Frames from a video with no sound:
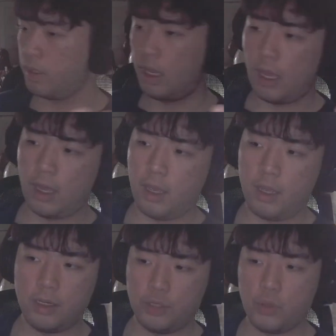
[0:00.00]
and
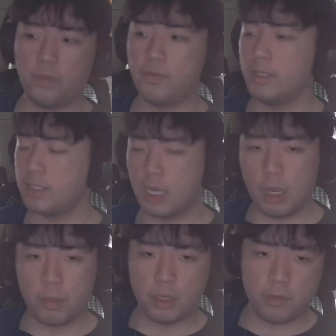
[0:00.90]
enjoy free
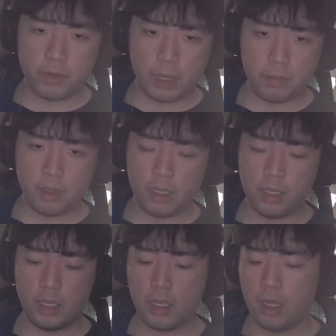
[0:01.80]
time with their family.
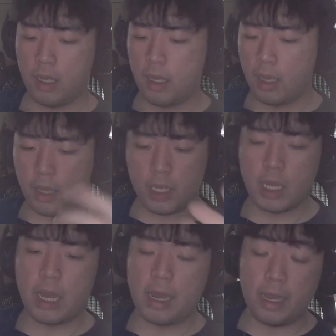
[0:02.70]
Hey,
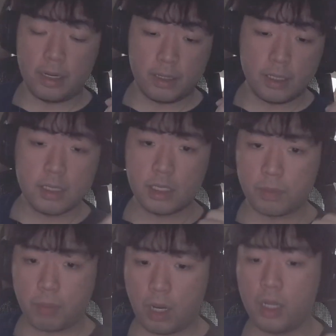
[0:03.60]
this is
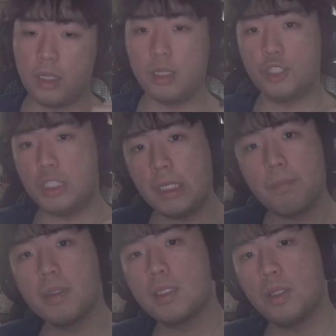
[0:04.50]
probably the
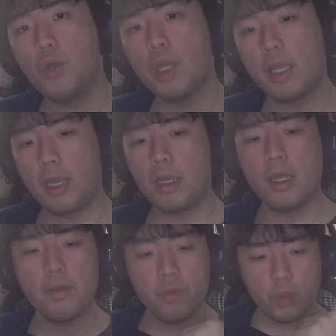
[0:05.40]
cheapest you can get it.
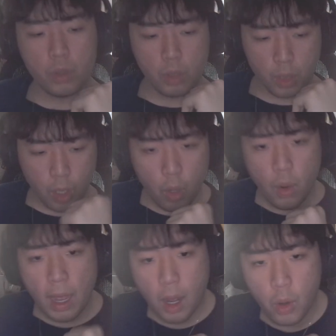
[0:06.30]
If you
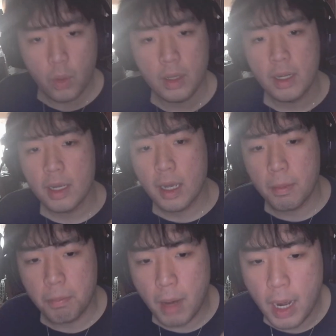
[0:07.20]
go out
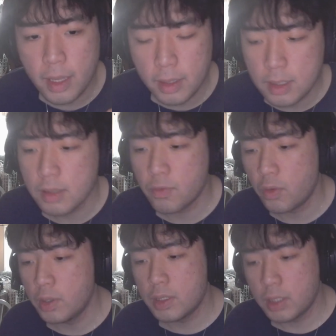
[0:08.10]
and buy this for
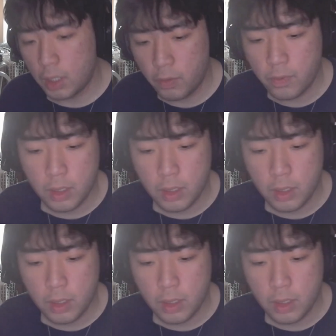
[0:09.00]
yourself,